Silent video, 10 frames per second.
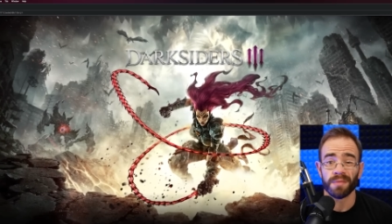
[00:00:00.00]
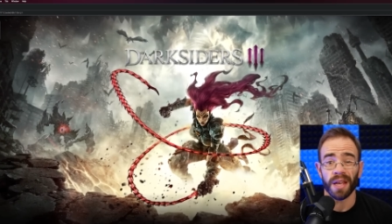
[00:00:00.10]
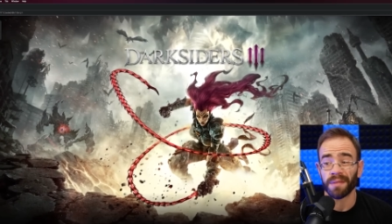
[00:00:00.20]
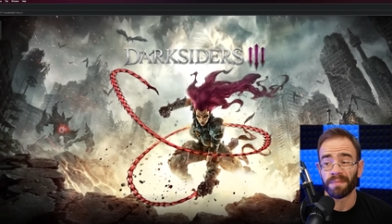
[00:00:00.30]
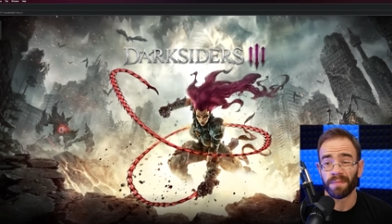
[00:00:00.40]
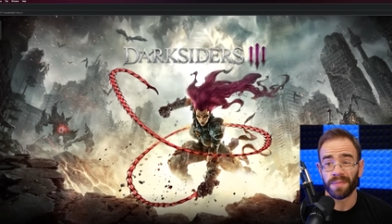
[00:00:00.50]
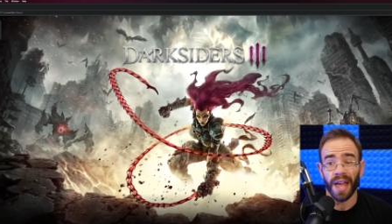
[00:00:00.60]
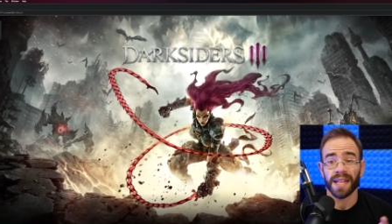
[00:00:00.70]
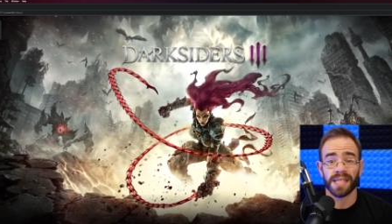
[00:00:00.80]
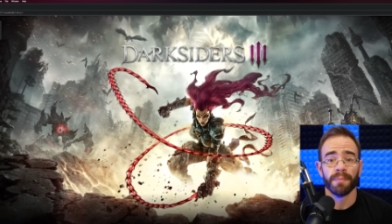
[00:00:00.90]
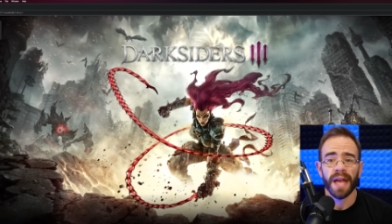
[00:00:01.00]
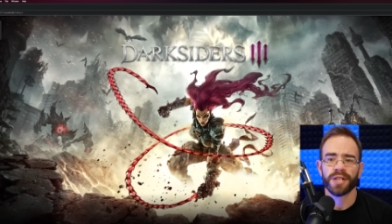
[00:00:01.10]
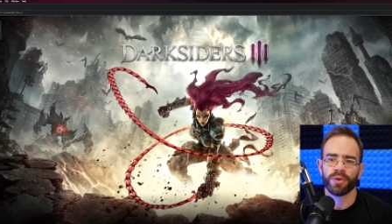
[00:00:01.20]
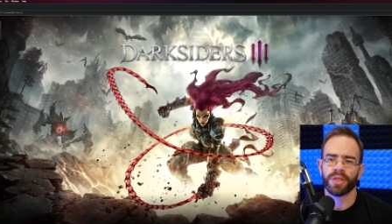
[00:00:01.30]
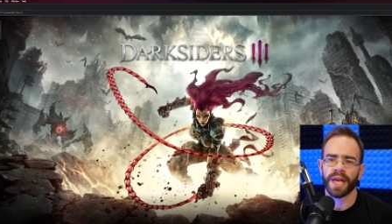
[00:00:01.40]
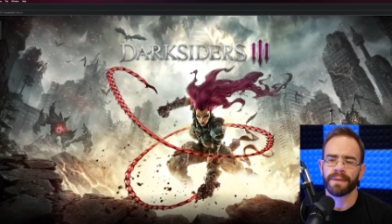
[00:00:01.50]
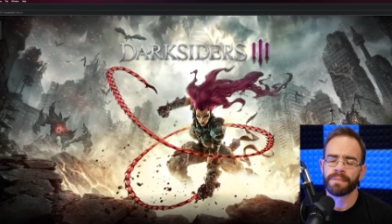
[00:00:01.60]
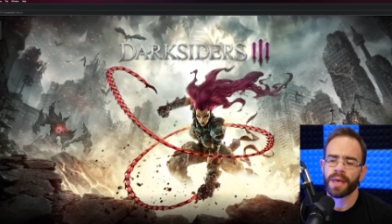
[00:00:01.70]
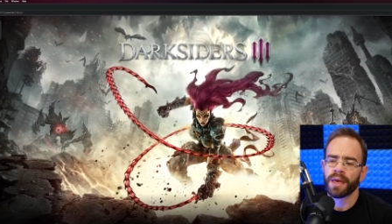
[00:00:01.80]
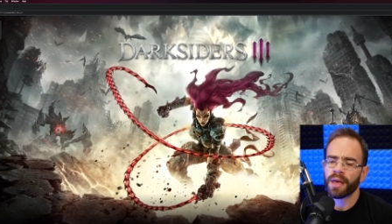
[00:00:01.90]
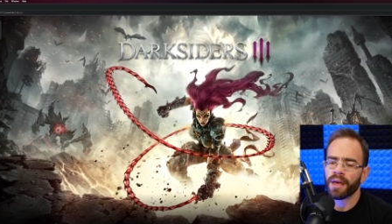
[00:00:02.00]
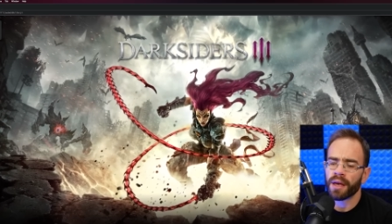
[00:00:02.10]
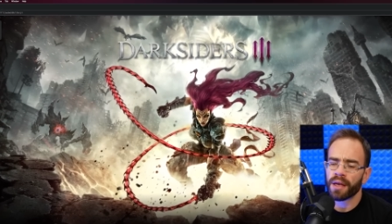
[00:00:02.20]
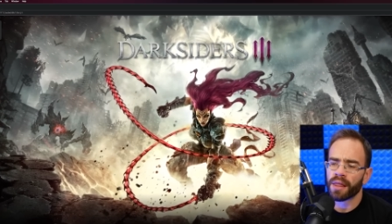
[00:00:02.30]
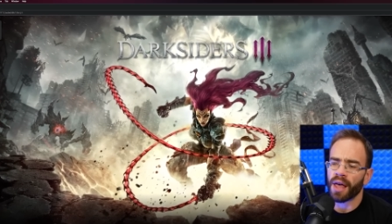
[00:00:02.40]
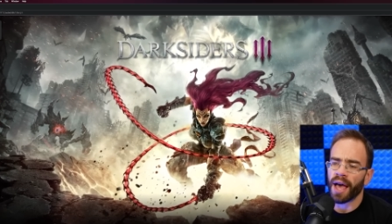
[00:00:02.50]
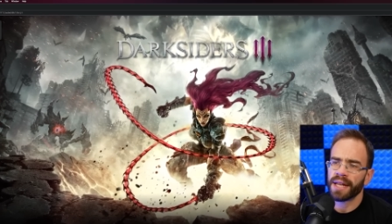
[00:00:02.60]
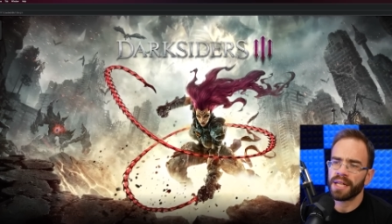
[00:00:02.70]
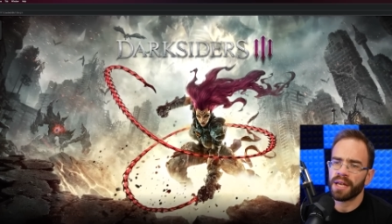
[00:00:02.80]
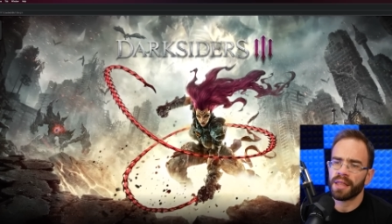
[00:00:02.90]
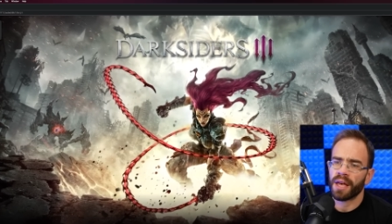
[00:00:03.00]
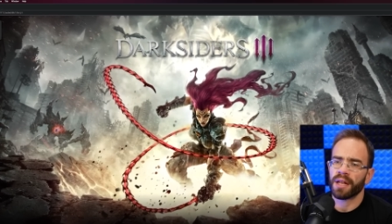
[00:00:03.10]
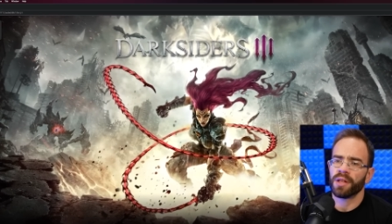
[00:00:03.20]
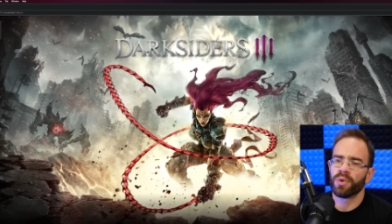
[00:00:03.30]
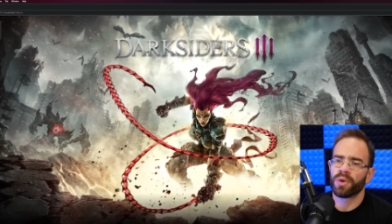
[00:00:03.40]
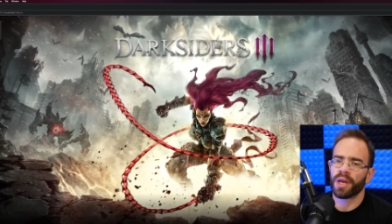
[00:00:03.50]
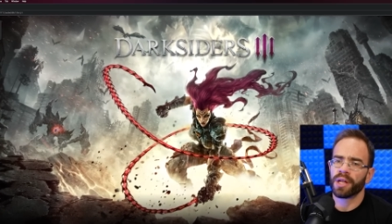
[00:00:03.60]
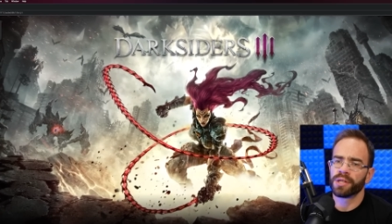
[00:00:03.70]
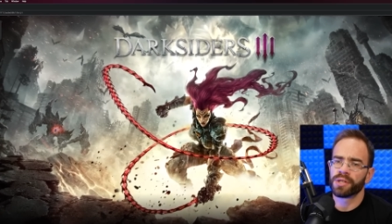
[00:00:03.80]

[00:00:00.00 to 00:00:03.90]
Like, that's the major thing. The idea that you can